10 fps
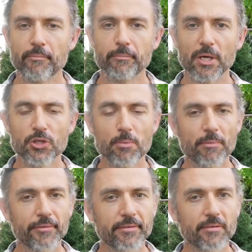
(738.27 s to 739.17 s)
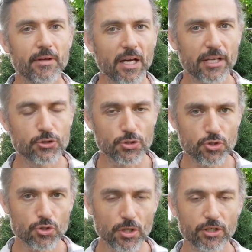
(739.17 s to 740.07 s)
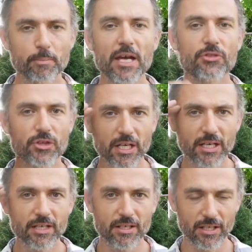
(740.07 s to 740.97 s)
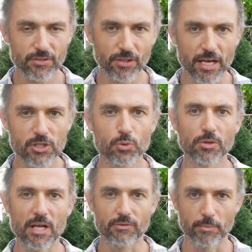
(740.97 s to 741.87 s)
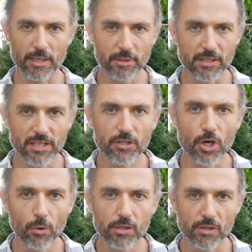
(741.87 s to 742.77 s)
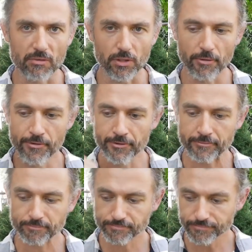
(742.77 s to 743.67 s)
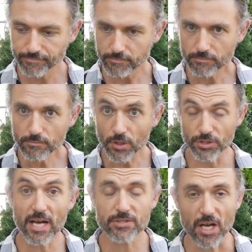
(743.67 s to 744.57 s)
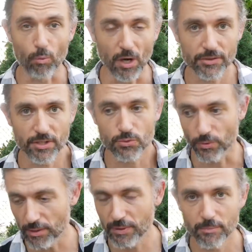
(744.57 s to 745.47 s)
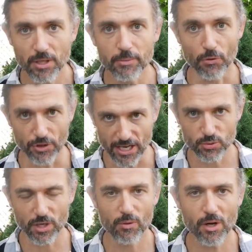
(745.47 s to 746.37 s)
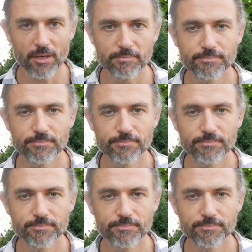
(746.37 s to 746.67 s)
but you may think in an intellectual level, maybe an egoic level, yes, I want this red BMW, that's what I want.